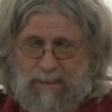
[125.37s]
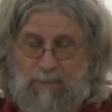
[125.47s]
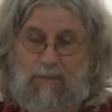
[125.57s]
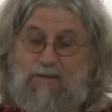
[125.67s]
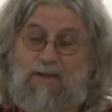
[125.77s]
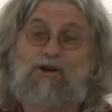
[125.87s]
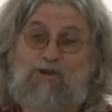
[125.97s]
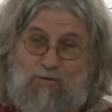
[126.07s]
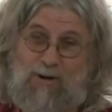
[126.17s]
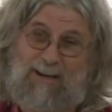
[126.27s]
He was a
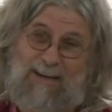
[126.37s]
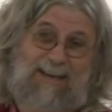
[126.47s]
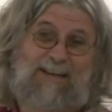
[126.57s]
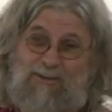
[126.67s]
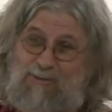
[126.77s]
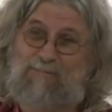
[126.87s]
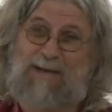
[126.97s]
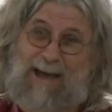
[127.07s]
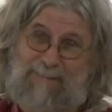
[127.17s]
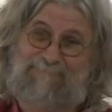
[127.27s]
social worker, he knew
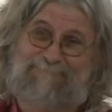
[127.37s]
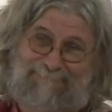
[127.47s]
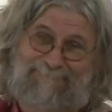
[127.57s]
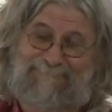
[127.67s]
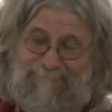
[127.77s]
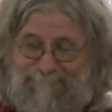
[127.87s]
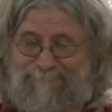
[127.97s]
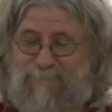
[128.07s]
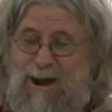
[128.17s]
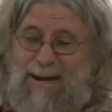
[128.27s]
about
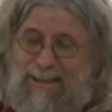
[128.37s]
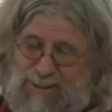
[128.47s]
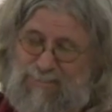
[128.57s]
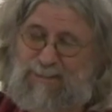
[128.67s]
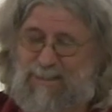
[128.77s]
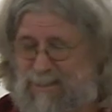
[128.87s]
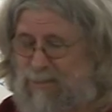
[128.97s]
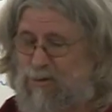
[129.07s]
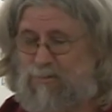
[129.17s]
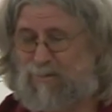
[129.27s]
brain injuries, he
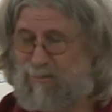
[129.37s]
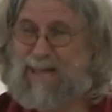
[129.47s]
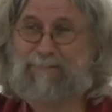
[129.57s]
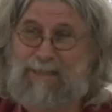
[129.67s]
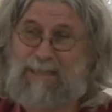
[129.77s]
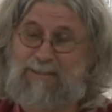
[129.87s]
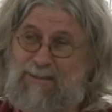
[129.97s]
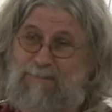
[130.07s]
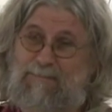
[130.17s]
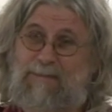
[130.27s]
knew what was happening
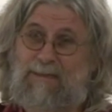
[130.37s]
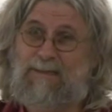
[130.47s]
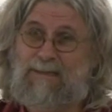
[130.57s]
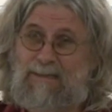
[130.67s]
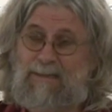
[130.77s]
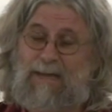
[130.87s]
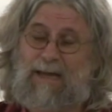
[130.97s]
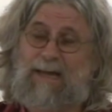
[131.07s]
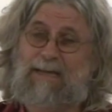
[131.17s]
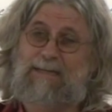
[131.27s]
to him,
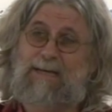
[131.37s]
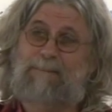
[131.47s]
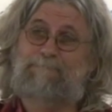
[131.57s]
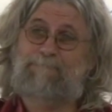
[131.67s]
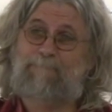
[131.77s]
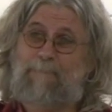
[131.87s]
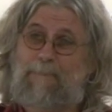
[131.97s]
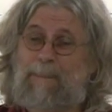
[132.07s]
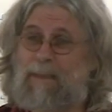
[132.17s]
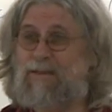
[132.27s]
and
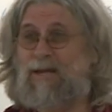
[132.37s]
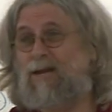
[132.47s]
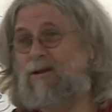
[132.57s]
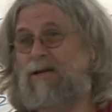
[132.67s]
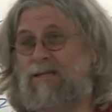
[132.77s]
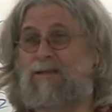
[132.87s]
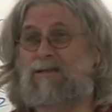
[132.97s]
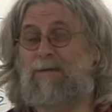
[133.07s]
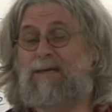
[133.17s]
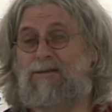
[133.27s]
he said, I'd like to
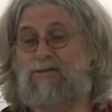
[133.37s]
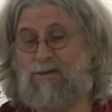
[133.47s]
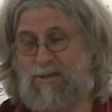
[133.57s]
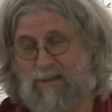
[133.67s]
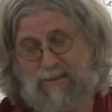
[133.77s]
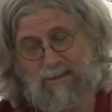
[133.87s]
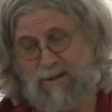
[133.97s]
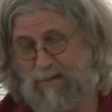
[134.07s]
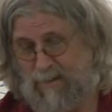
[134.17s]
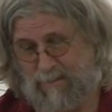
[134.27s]
speak in church, and I said,
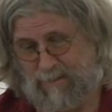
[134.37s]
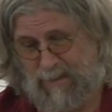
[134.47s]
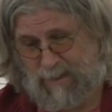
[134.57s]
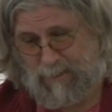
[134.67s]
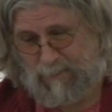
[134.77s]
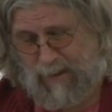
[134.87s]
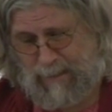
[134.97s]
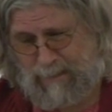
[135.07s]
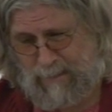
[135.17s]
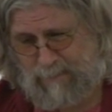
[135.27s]
oh, that'd be
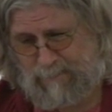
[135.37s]
great.